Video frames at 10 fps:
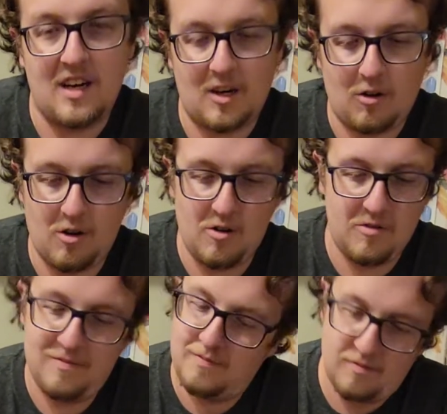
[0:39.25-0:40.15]

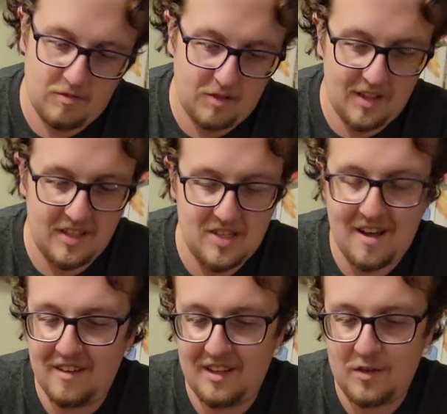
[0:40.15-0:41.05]
Crow, really
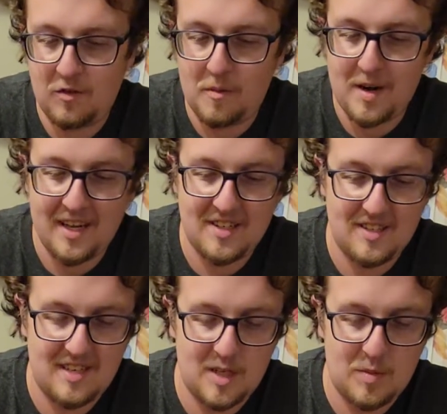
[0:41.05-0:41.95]
solid this format against
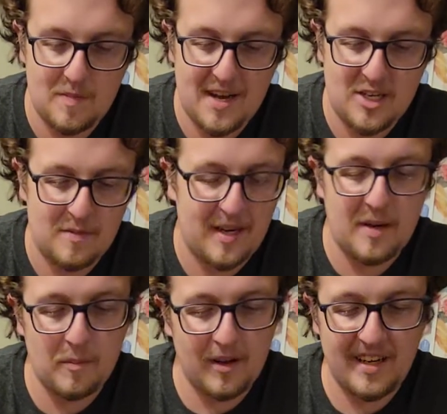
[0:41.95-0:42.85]
the Despia matchup. I
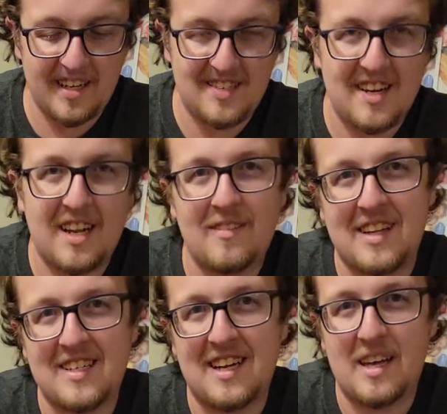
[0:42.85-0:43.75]
didn't play against any of that
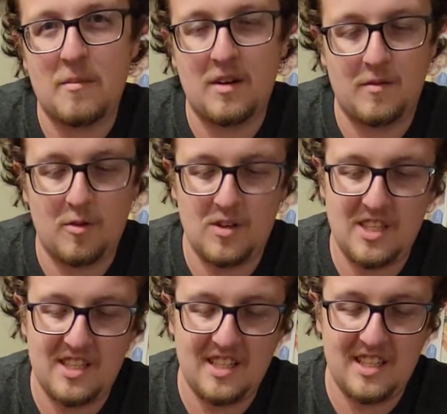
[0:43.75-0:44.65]
today, but
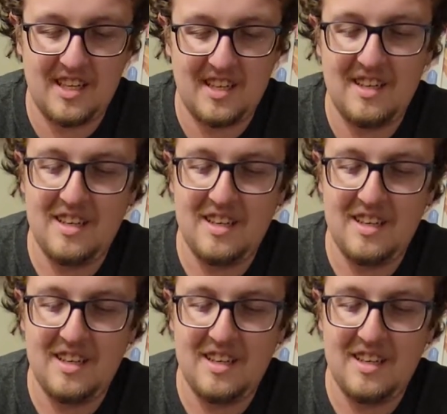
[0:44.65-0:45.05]
unfortunately,